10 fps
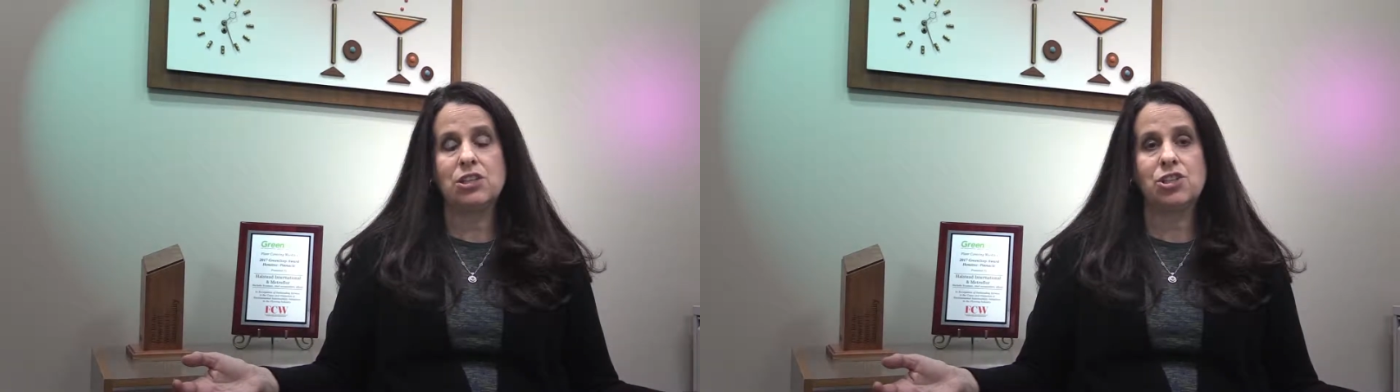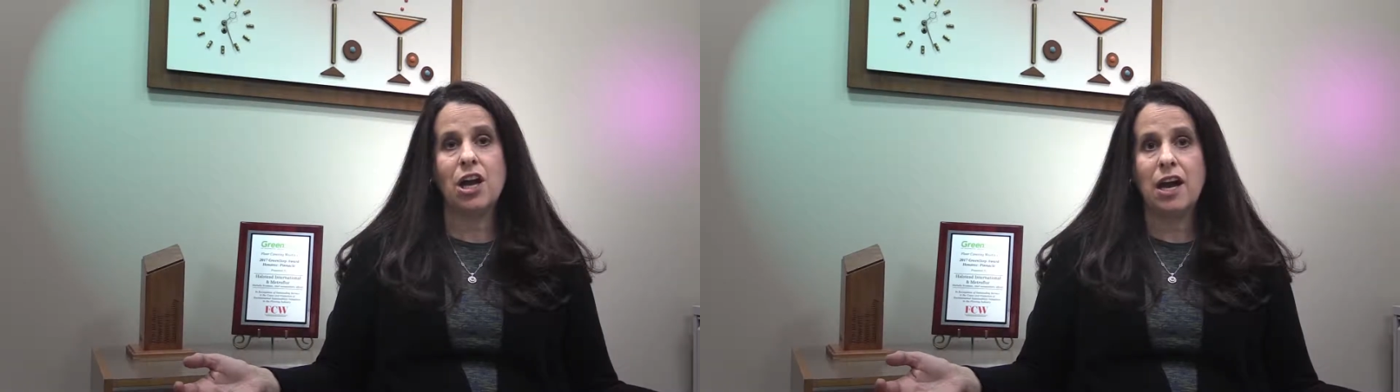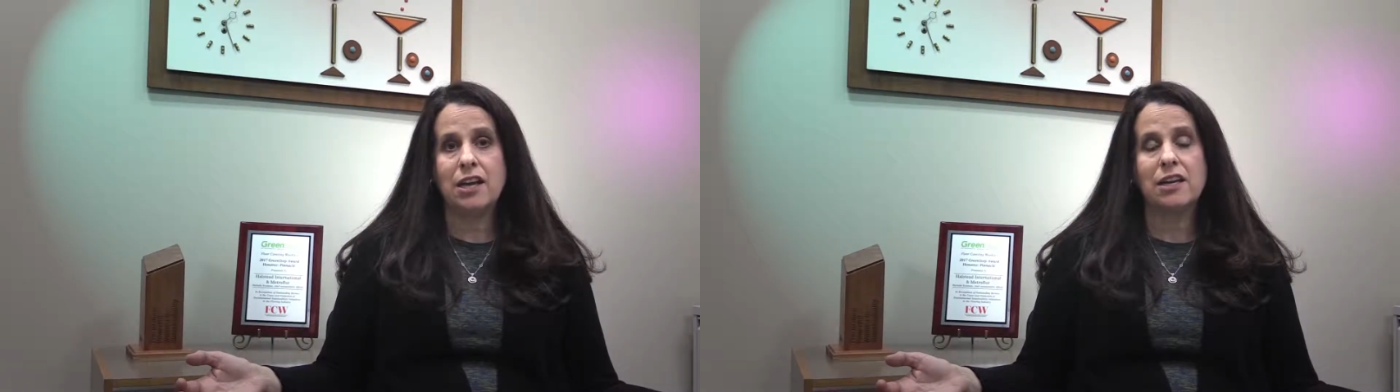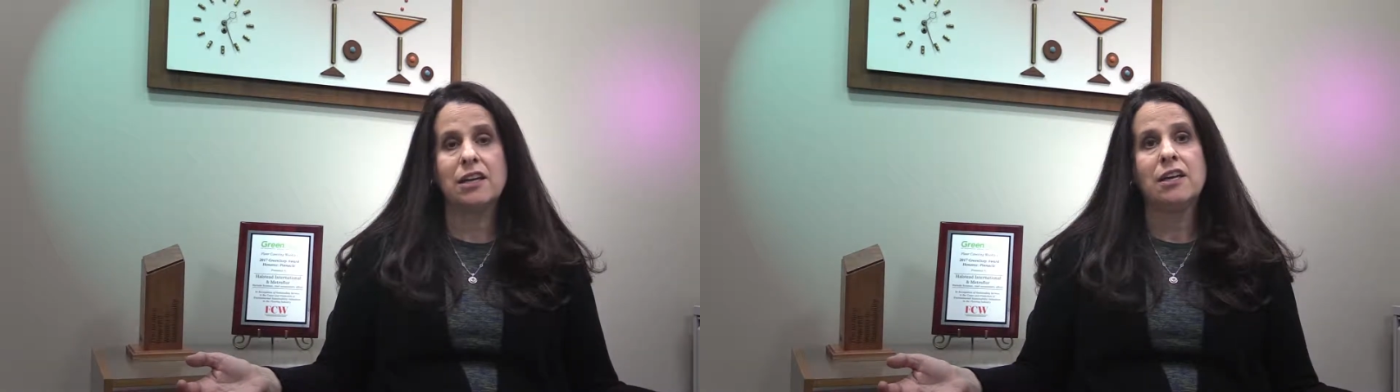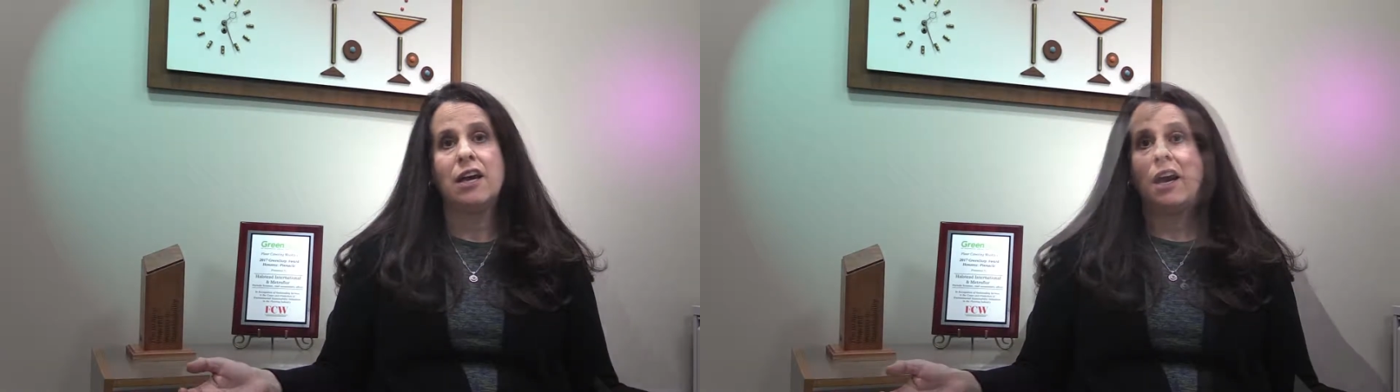in
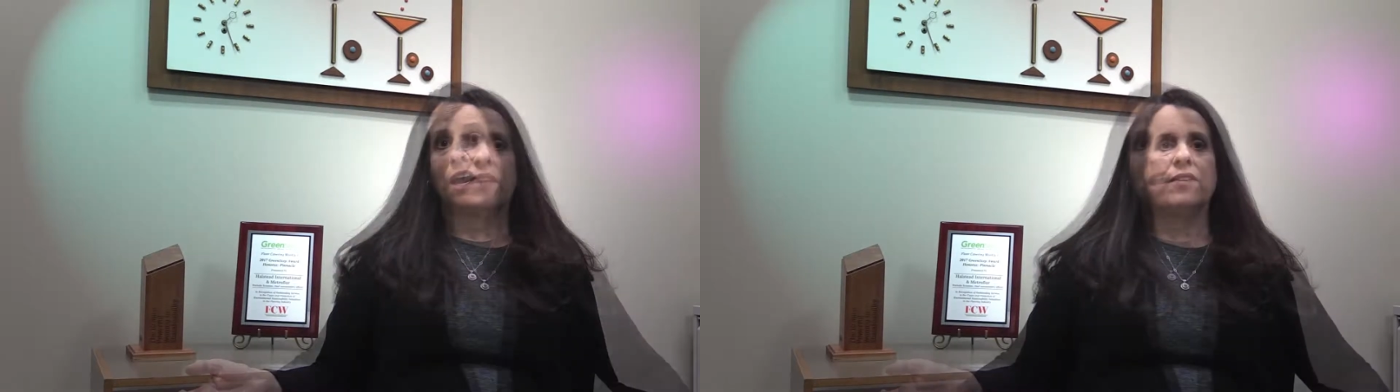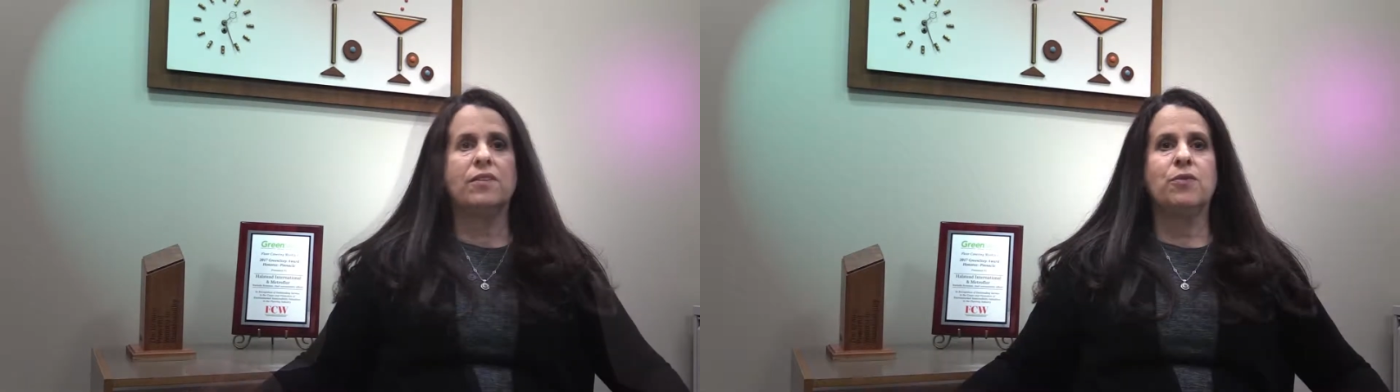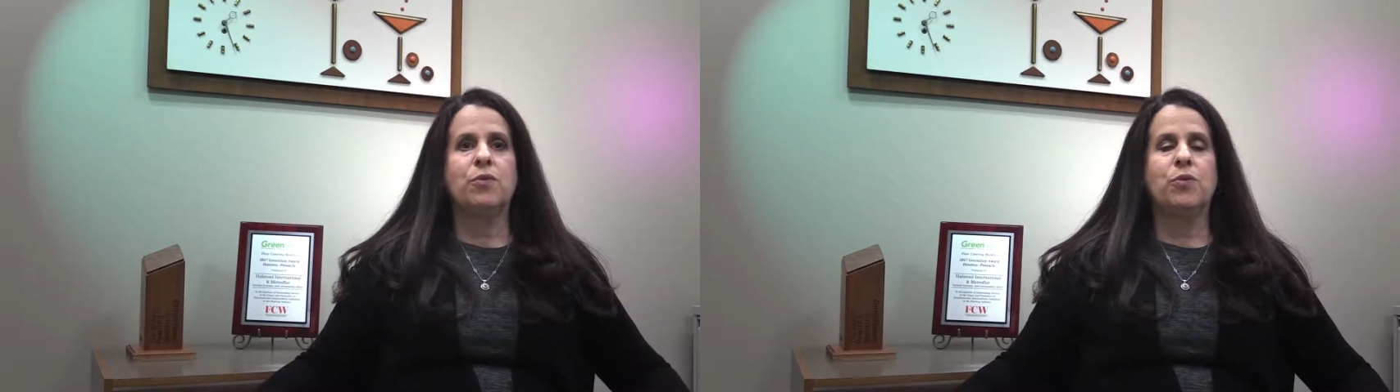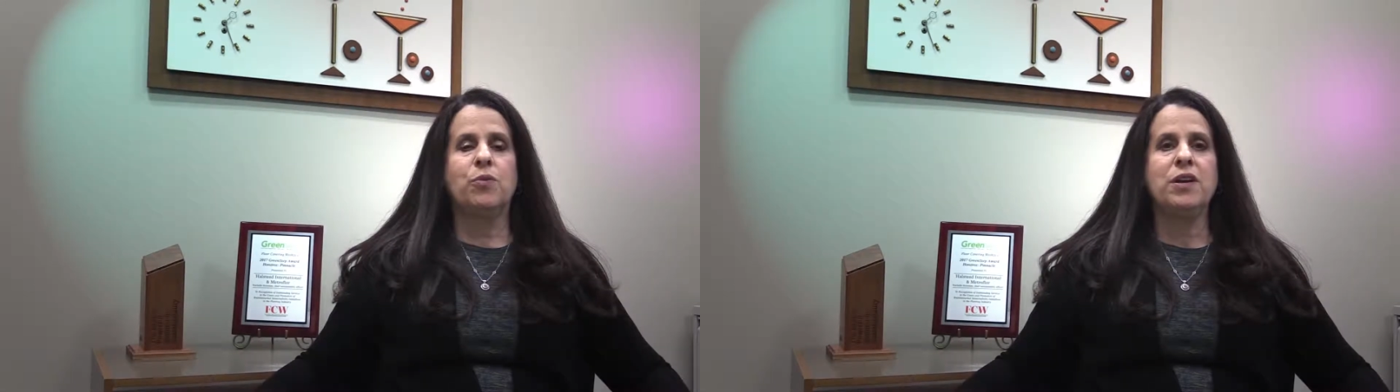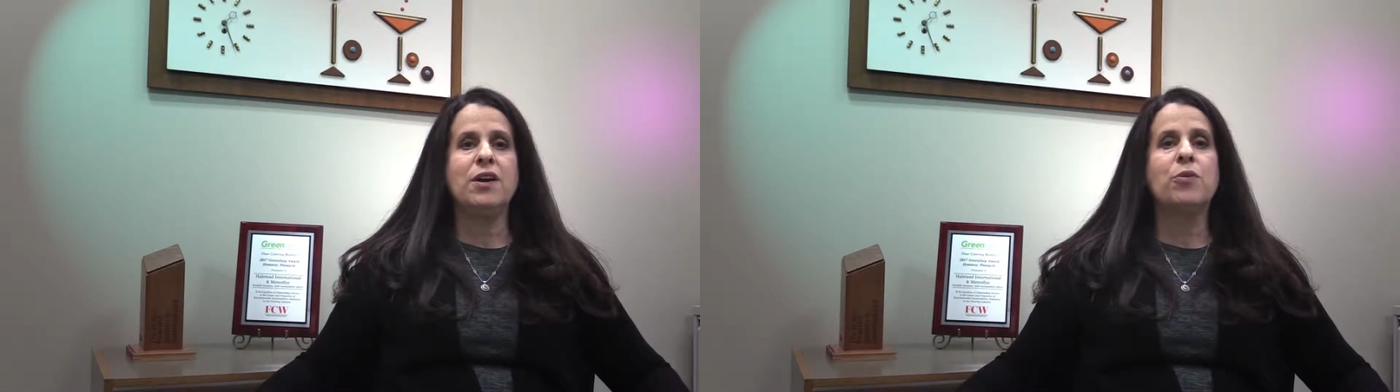China.
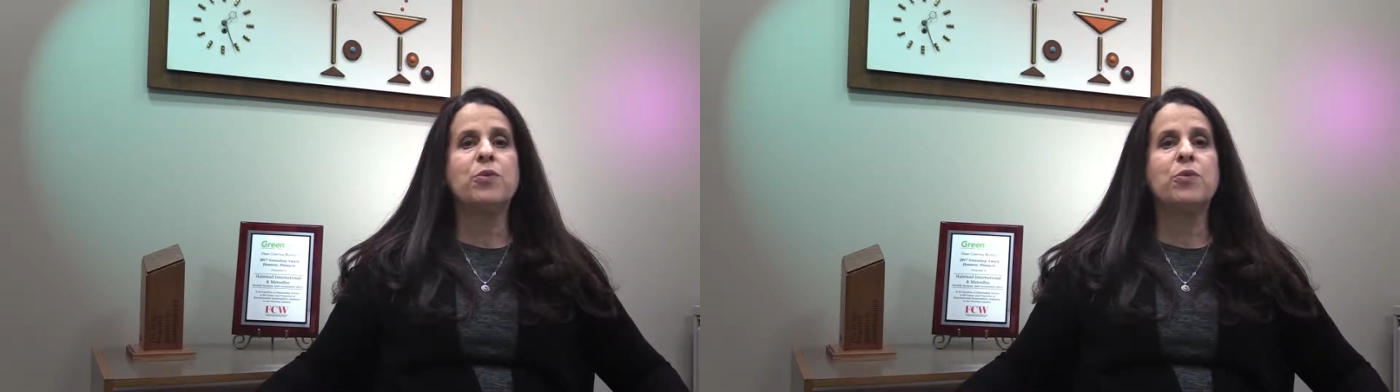We are